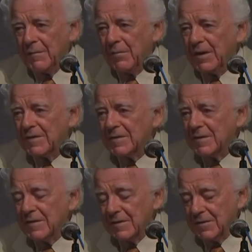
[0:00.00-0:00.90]
but
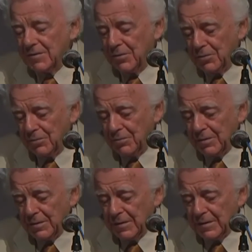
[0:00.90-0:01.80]

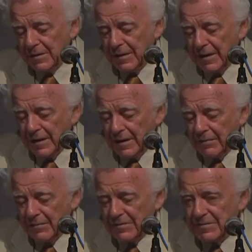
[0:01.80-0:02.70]
who
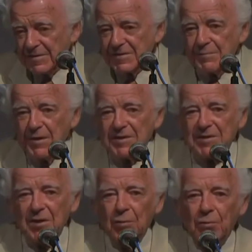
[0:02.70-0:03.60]

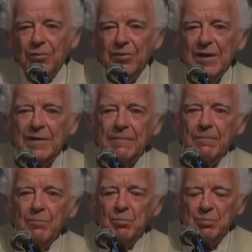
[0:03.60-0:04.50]
dismiss the whole thing.
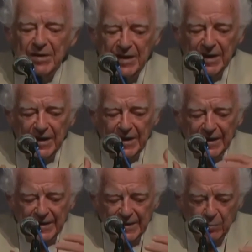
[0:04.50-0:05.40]
But
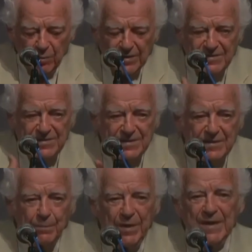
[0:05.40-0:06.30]
he wants a
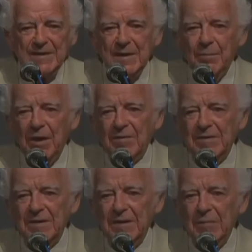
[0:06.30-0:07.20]
debate about
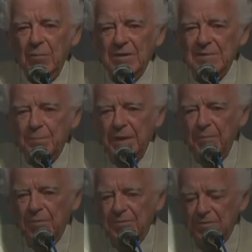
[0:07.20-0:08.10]
it. He wants
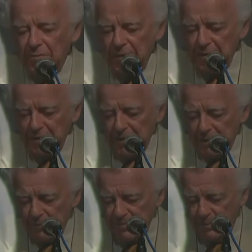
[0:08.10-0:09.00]
people to
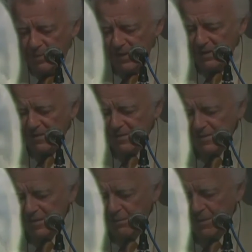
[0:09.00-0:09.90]

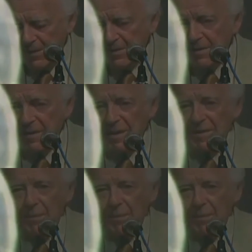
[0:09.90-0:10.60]
debate the meaning and